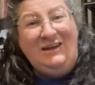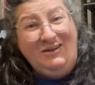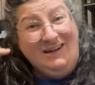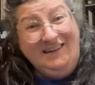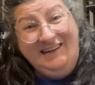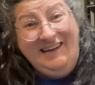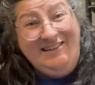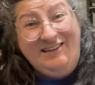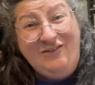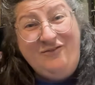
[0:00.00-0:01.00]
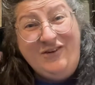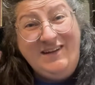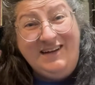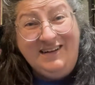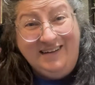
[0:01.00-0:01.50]
you to listen for
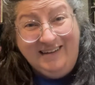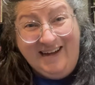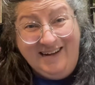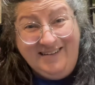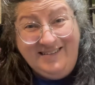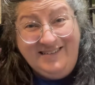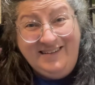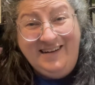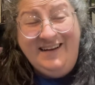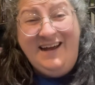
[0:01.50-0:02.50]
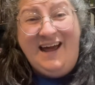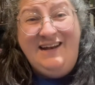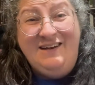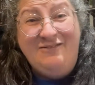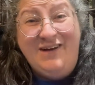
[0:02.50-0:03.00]
the clicks
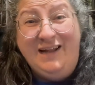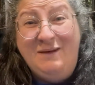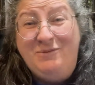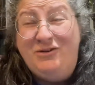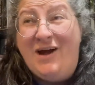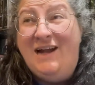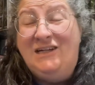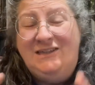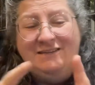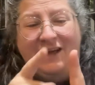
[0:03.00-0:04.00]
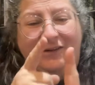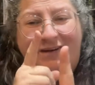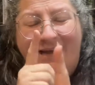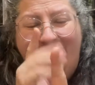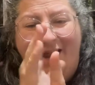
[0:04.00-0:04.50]
and develop strategies, either
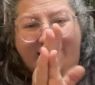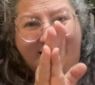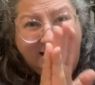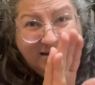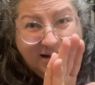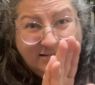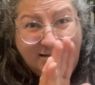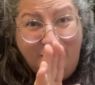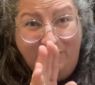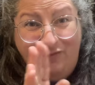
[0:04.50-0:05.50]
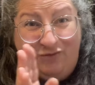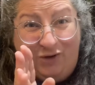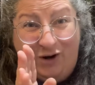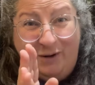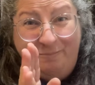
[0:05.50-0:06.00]
connecting the consonant
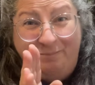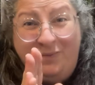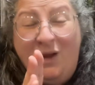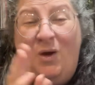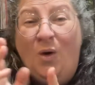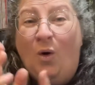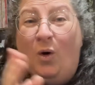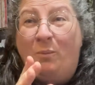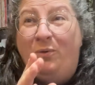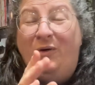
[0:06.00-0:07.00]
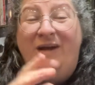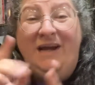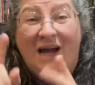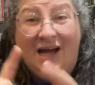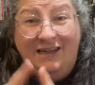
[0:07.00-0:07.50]
before or
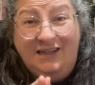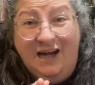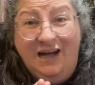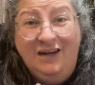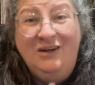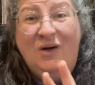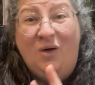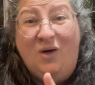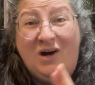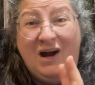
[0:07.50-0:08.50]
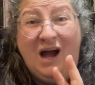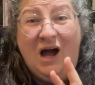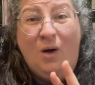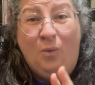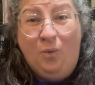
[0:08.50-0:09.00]
putting a Y or
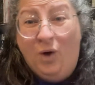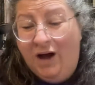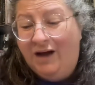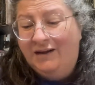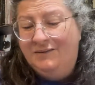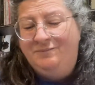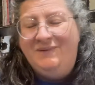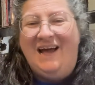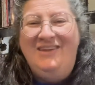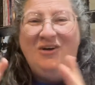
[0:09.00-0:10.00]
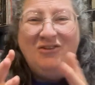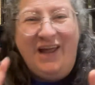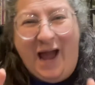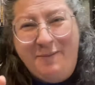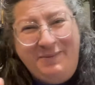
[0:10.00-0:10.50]
a W. And those will
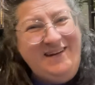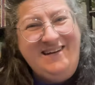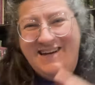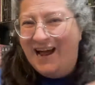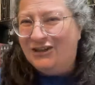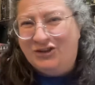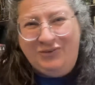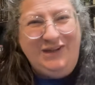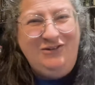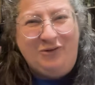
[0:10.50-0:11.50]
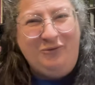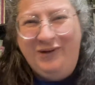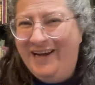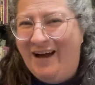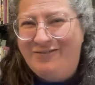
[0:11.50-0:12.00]
happen naturally. You don't
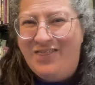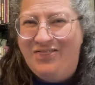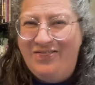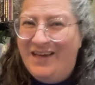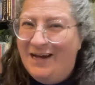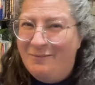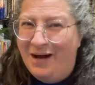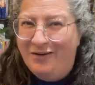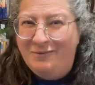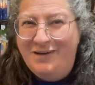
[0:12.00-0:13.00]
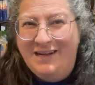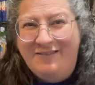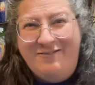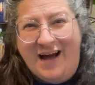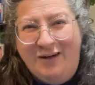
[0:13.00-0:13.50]
really have to think about them in
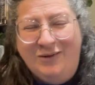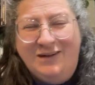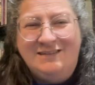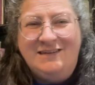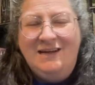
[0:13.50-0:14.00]
the vowels.